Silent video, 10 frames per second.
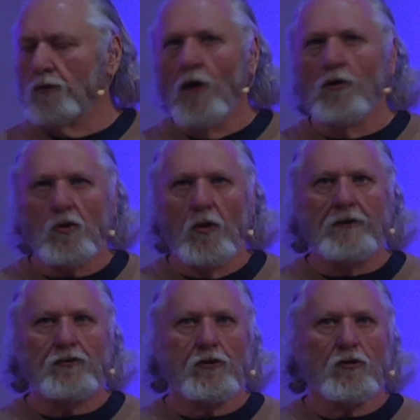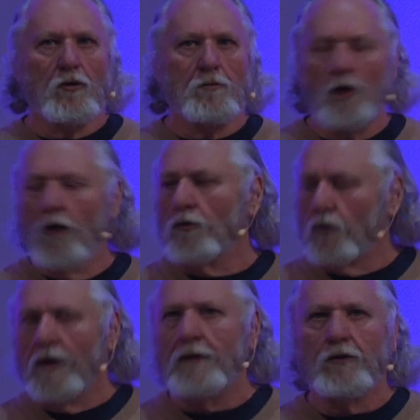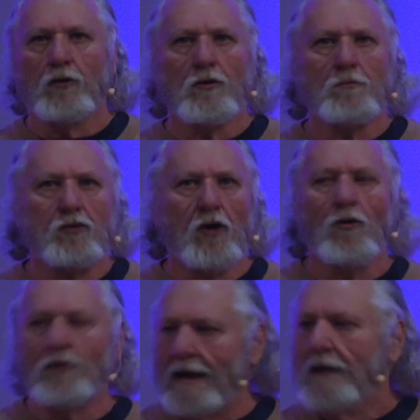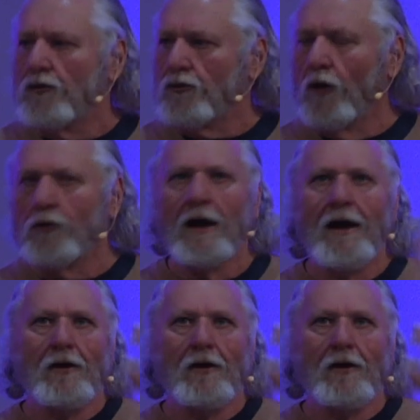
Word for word: Don't quench the groom. Don't grieve the groom. Don't insult.